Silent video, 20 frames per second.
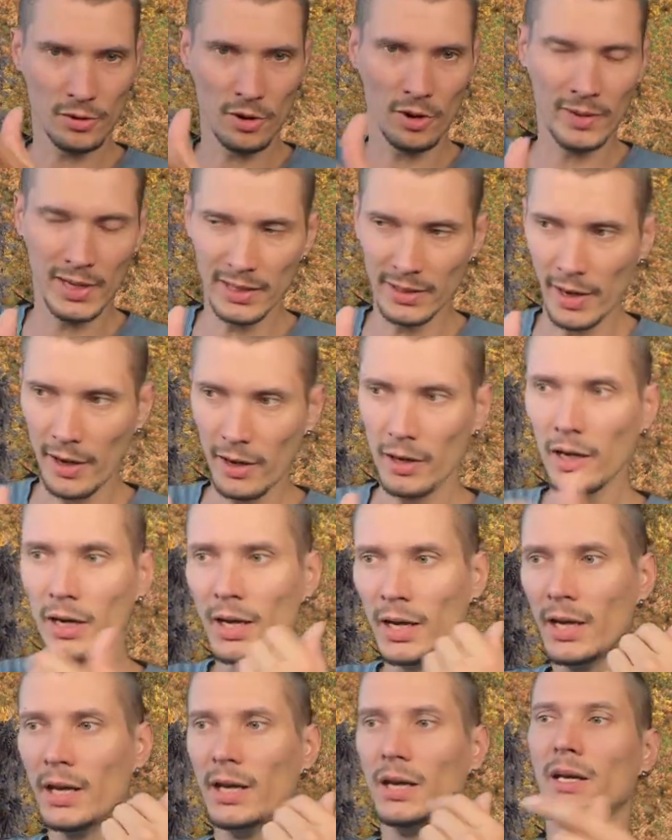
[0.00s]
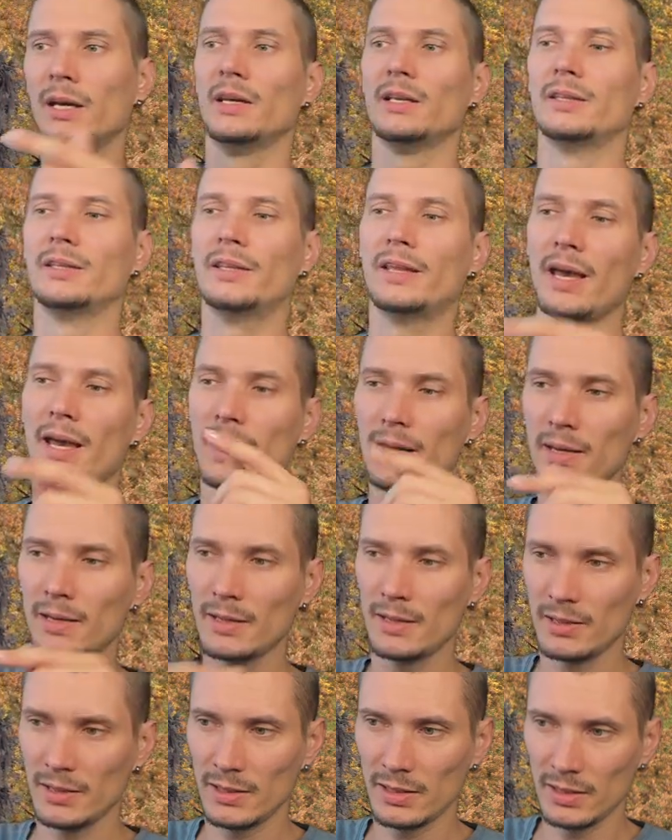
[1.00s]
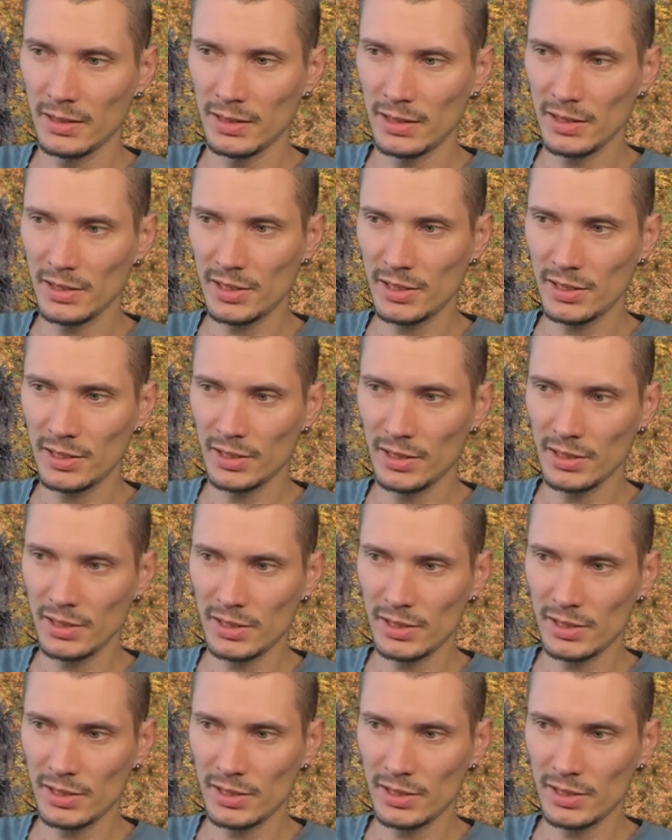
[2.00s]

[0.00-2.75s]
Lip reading: growing there, then this